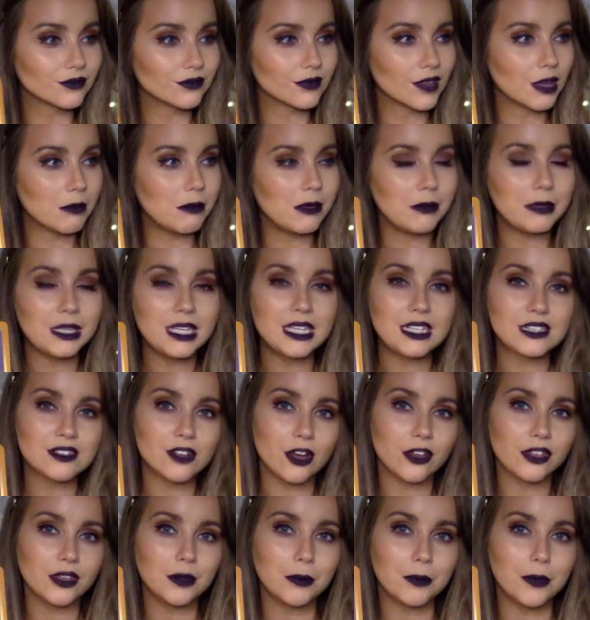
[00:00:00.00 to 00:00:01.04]
Maybe he's
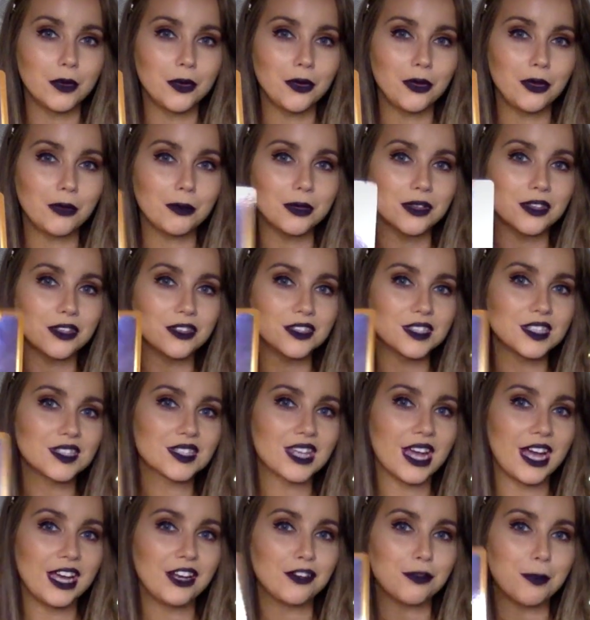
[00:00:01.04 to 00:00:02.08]
on the moon, but there's this
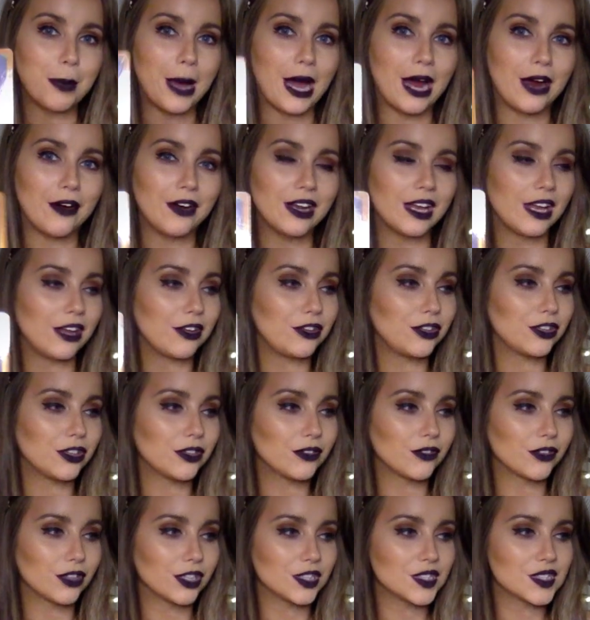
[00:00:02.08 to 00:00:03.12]
kind of parallel
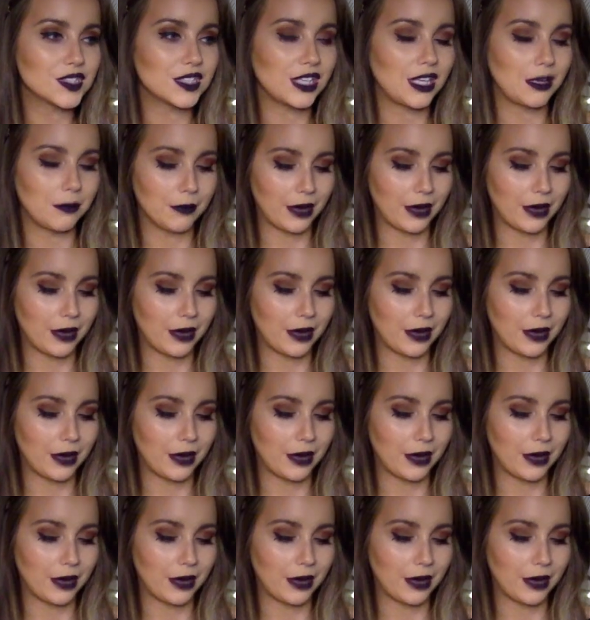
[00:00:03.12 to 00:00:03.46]
universe theme,